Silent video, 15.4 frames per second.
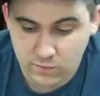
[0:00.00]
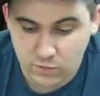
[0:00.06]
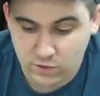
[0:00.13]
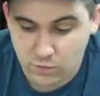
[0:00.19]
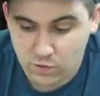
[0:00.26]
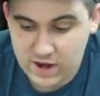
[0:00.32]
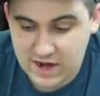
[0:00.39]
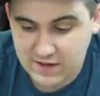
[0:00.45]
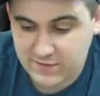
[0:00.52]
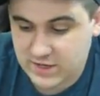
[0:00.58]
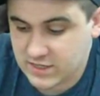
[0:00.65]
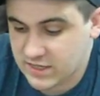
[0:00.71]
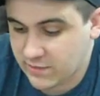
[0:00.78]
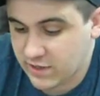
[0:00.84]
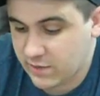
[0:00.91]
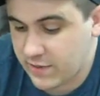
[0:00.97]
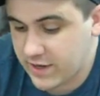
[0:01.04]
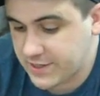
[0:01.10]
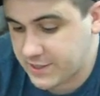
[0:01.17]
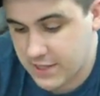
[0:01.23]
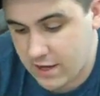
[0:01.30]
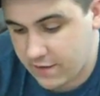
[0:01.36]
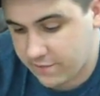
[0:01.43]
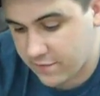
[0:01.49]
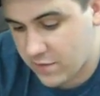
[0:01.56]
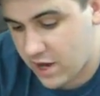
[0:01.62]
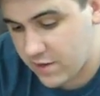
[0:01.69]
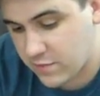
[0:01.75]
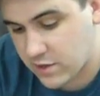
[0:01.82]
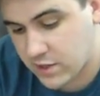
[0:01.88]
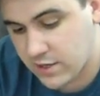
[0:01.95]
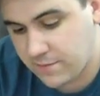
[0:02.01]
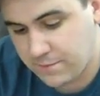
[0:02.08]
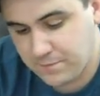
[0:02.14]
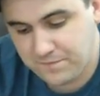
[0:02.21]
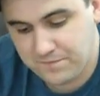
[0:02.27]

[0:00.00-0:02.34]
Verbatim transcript: we're, we're not even to some of the best stuff in my opinion.